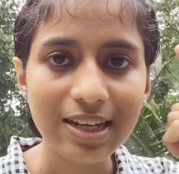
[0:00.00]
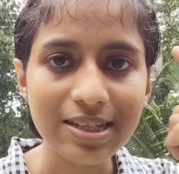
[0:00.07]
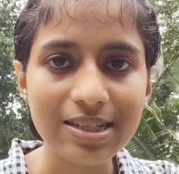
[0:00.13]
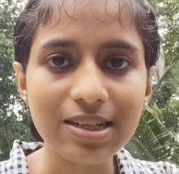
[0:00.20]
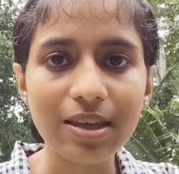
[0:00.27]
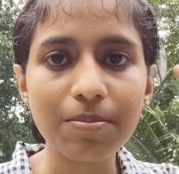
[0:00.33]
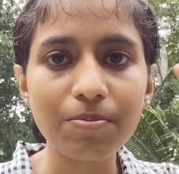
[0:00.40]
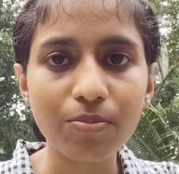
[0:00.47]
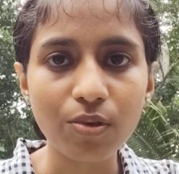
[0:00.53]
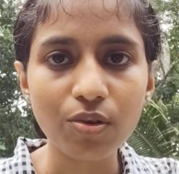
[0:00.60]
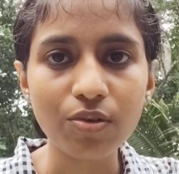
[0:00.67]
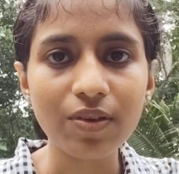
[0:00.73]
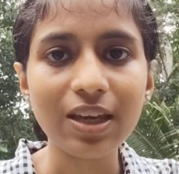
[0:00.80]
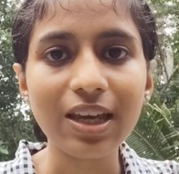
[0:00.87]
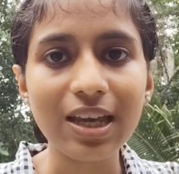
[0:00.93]
is
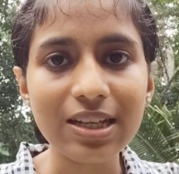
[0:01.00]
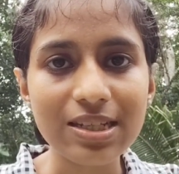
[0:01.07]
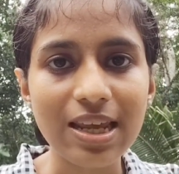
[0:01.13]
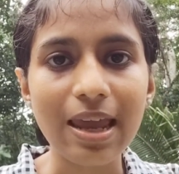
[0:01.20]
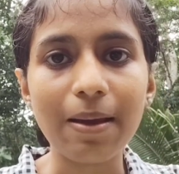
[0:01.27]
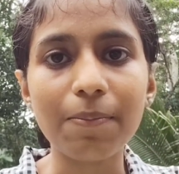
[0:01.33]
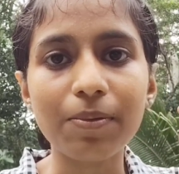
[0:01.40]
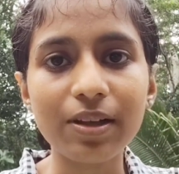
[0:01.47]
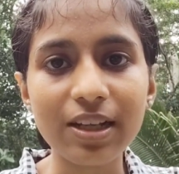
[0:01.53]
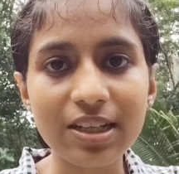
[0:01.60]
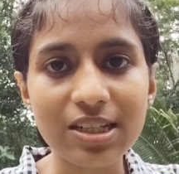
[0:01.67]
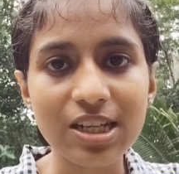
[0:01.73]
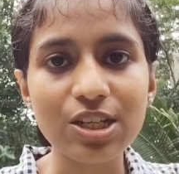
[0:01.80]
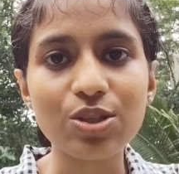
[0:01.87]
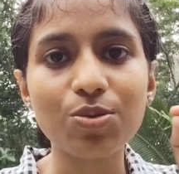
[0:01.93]
improving its
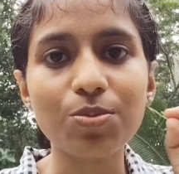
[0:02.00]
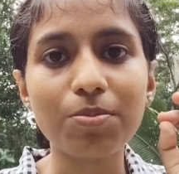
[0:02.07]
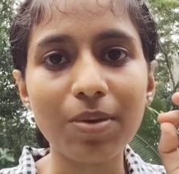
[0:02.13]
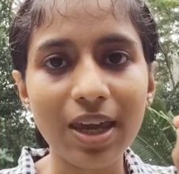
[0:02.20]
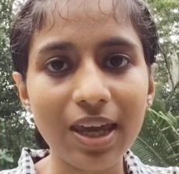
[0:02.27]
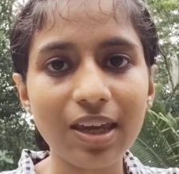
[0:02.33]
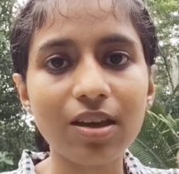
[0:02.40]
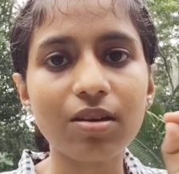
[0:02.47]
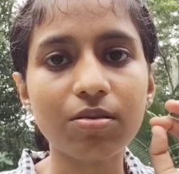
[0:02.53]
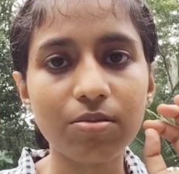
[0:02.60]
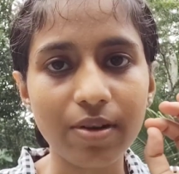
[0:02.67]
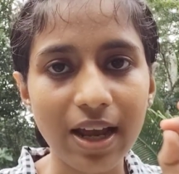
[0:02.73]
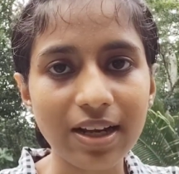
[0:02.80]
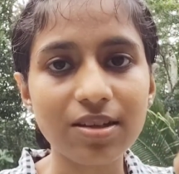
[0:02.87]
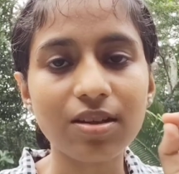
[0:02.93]
ability to make
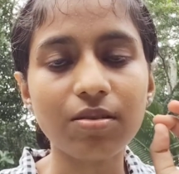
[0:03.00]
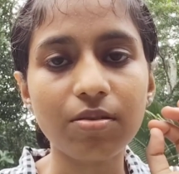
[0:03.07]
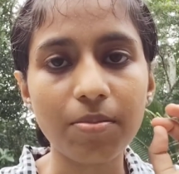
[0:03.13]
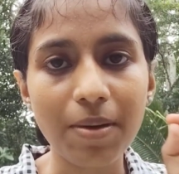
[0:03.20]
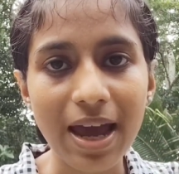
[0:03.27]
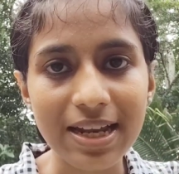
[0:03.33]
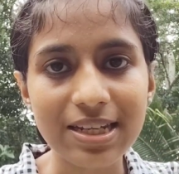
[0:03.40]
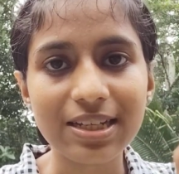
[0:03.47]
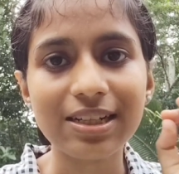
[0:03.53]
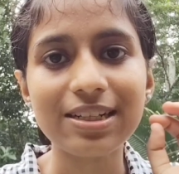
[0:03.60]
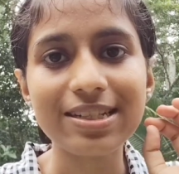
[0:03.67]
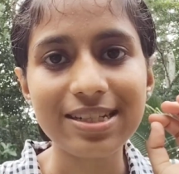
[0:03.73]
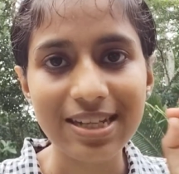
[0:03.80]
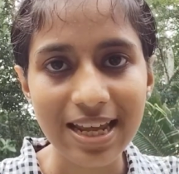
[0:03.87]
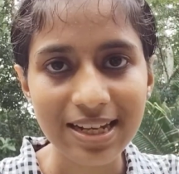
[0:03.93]
correct grammatical
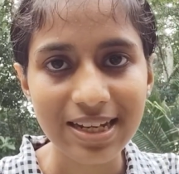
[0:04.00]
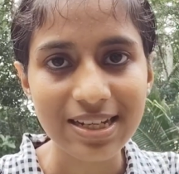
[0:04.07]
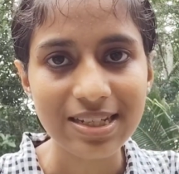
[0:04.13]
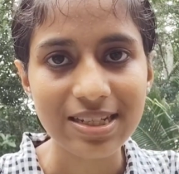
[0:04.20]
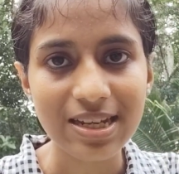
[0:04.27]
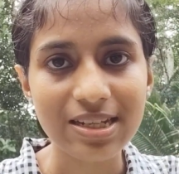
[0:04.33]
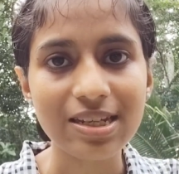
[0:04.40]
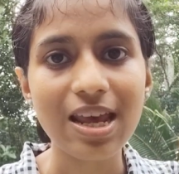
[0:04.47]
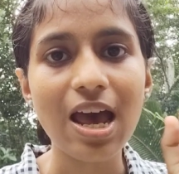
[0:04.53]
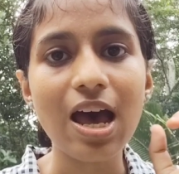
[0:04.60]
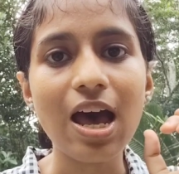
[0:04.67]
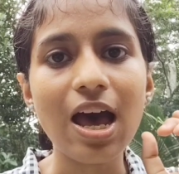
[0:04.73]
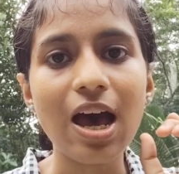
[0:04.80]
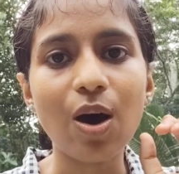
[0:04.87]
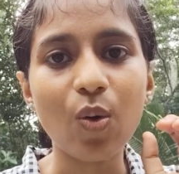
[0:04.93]
sentences
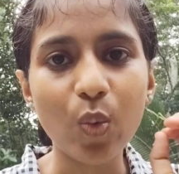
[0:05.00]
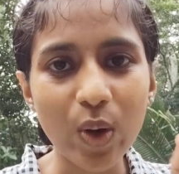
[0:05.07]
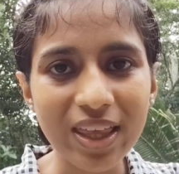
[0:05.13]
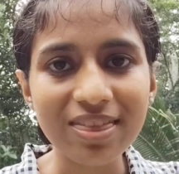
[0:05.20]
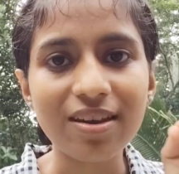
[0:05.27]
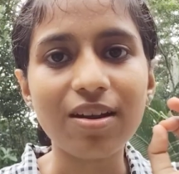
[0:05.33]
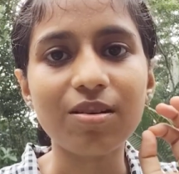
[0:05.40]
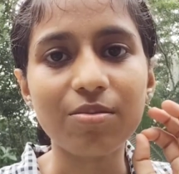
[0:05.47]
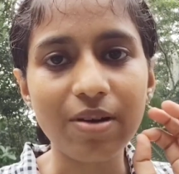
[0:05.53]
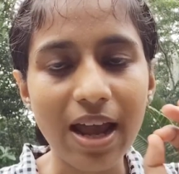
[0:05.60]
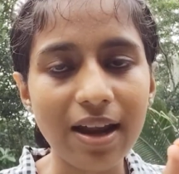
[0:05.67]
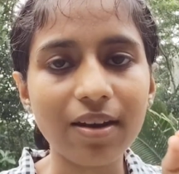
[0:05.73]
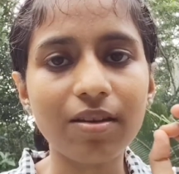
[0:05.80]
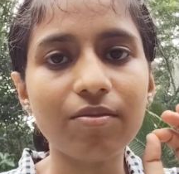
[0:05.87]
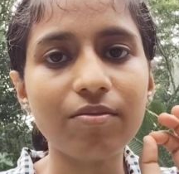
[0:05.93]
with
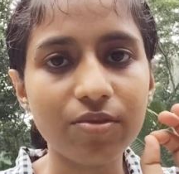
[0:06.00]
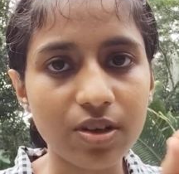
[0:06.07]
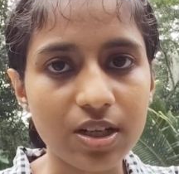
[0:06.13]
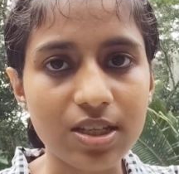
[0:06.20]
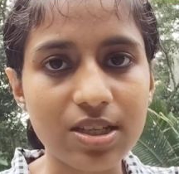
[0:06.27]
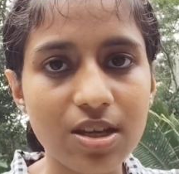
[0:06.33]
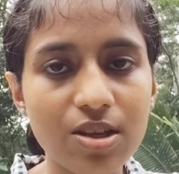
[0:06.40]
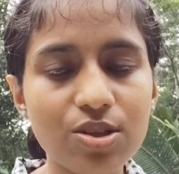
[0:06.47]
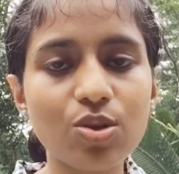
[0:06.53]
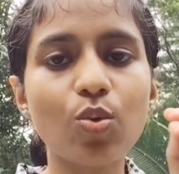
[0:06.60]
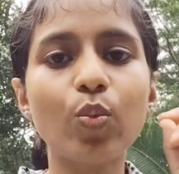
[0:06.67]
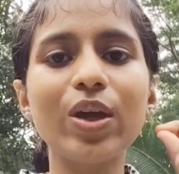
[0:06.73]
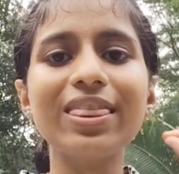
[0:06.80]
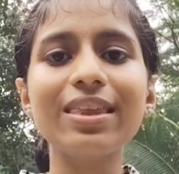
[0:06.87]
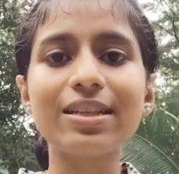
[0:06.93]
random words. So
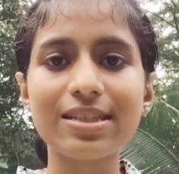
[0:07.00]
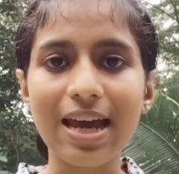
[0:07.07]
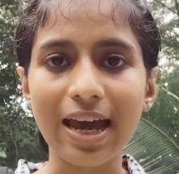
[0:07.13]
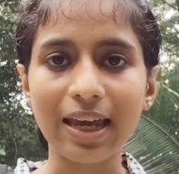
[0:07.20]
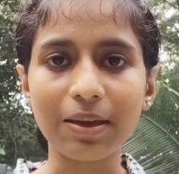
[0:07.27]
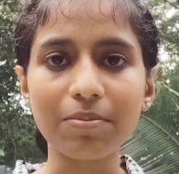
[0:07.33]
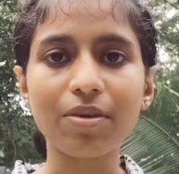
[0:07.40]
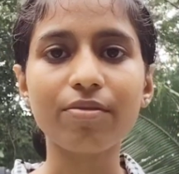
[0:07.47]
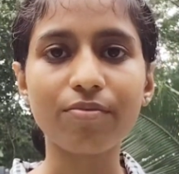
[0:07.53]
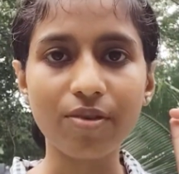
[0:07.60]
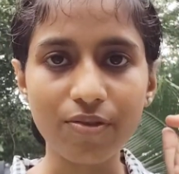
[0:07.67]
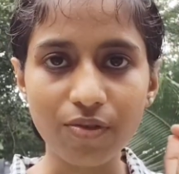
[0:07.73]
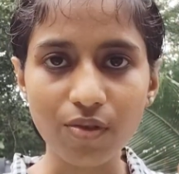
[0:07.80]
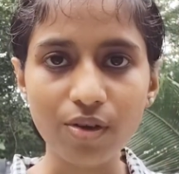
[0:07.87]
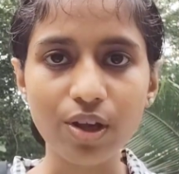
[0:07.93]
with time,
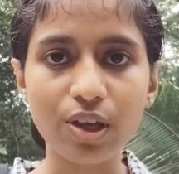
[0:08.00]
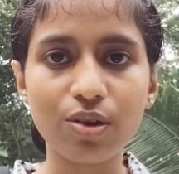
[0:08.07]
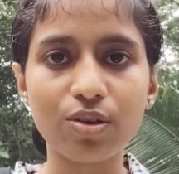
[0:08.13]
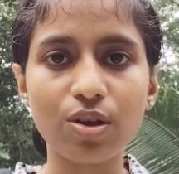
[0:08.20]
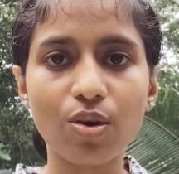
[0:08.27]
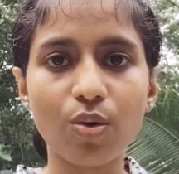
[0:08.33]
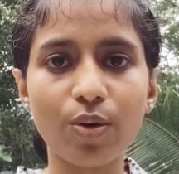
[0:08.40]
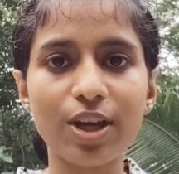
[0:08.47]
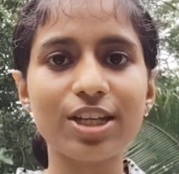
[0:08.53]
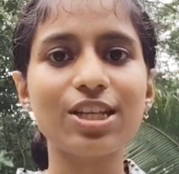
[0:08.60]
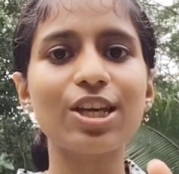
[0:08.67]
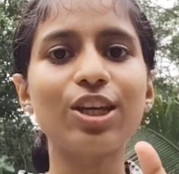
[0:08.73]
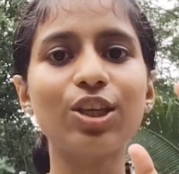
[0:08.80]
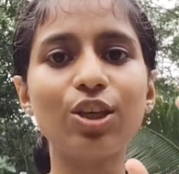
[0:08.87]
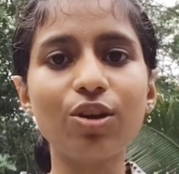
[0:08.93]
before you know it,
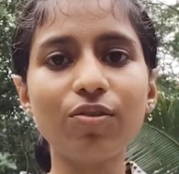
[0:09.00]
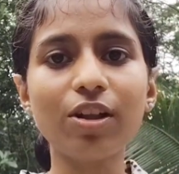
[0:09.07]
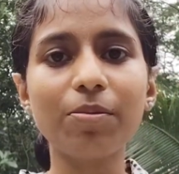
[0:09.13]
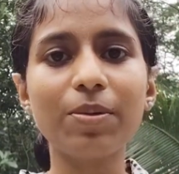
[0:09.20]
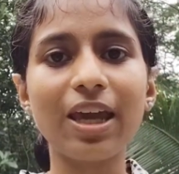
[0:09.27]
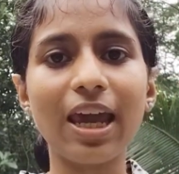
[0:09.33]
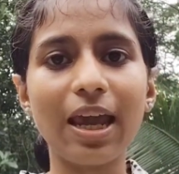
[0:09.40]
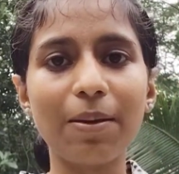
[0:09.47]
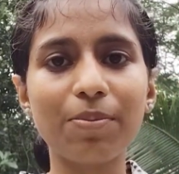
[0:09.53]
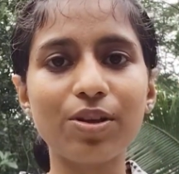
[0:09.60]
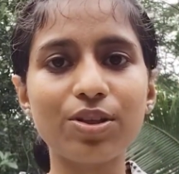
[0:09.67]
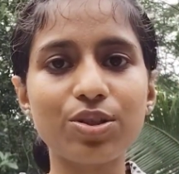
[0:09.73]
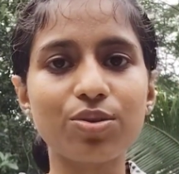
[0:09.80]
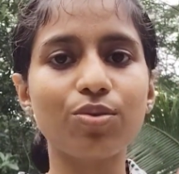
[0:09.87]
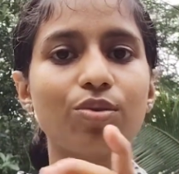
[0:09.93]
you will be
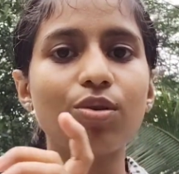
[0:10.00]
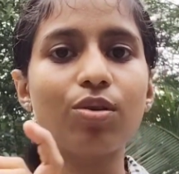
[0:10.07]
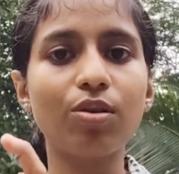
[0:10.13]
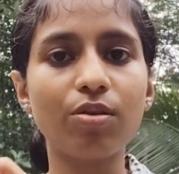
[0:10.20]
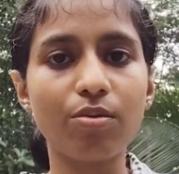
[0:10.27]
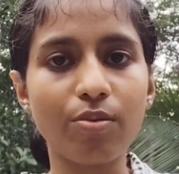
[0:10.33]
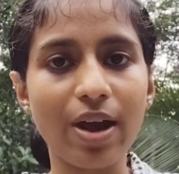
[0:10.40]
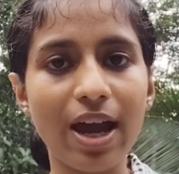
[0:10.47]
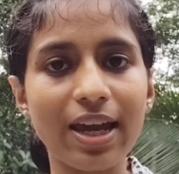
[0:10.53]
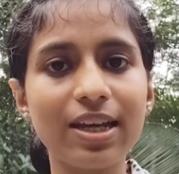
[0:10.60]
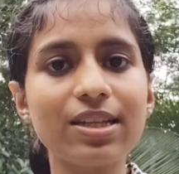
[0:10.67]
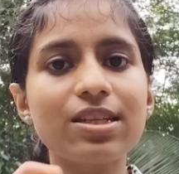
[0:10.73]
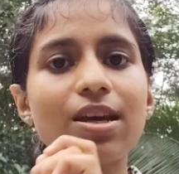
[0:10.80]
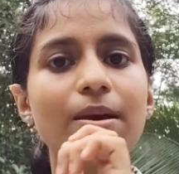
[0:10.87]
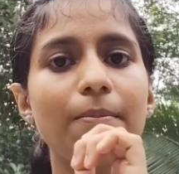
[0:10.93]
able to
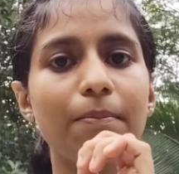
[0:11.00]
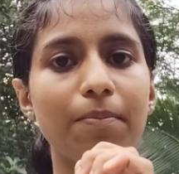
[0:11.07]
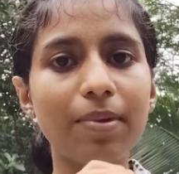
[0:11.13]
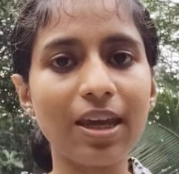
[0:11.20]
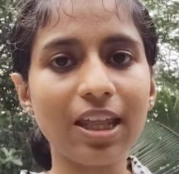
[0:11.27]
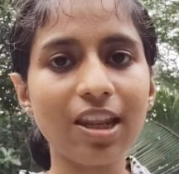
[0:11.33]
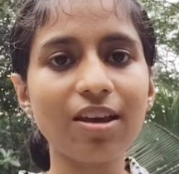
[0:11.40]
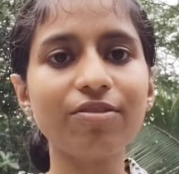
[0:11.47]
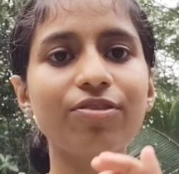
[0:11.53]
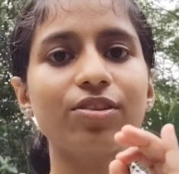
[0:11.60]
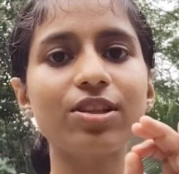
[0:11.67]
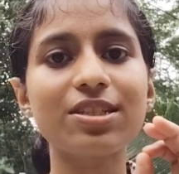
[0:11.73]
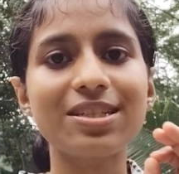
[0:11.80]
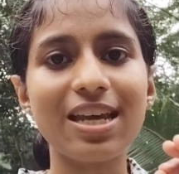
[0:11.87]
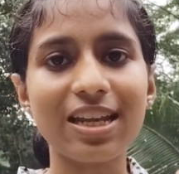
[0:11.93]
write
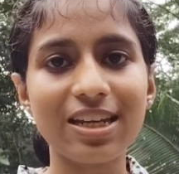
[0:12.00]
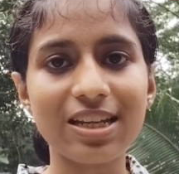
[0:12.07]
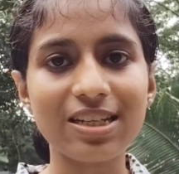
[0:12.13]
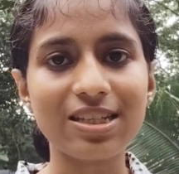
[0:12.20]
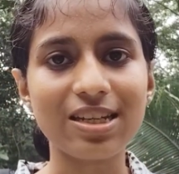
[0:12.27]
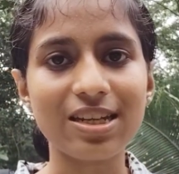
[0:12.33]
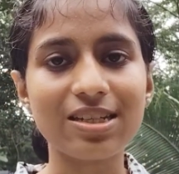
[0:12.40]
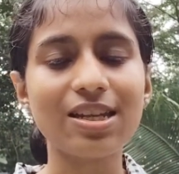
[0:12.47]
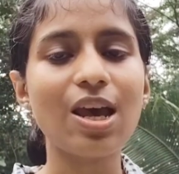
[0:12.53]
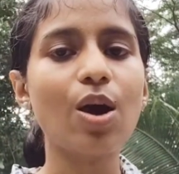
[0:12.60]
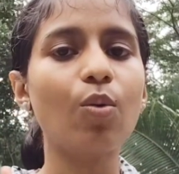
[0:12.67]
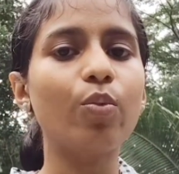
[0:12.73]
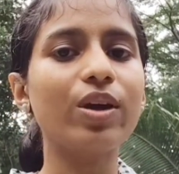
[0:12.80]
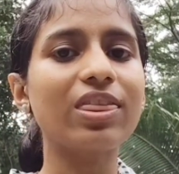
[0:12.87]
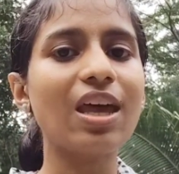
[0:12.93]
meaningful sentences
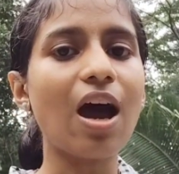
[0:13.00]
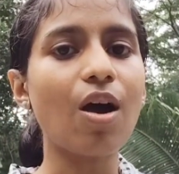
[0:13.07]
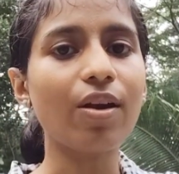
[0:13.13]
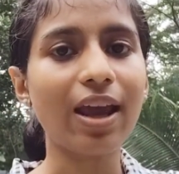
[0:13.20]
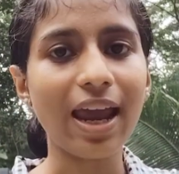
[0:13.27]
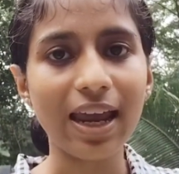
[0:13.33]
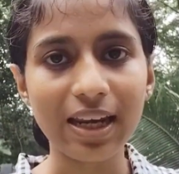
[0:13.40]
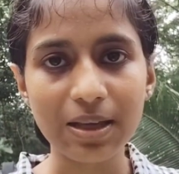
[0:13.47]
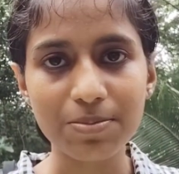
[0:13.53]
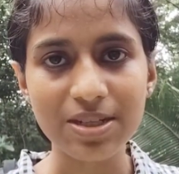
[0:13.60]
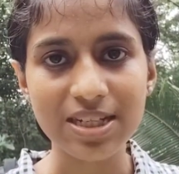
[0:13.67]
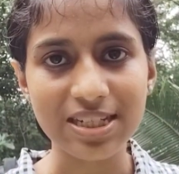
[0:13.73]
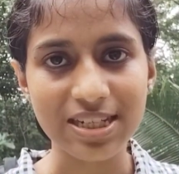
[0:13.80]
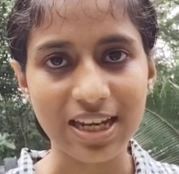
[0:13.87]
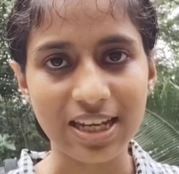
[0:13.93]
without any
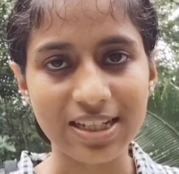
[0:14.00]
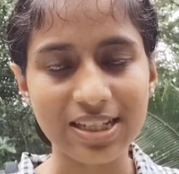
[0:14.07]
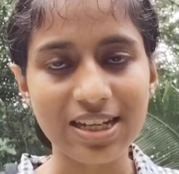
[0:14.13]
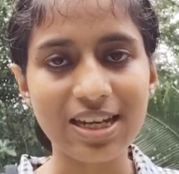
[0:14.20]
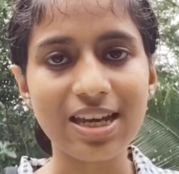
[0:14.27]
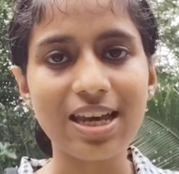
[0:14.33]
mistakes.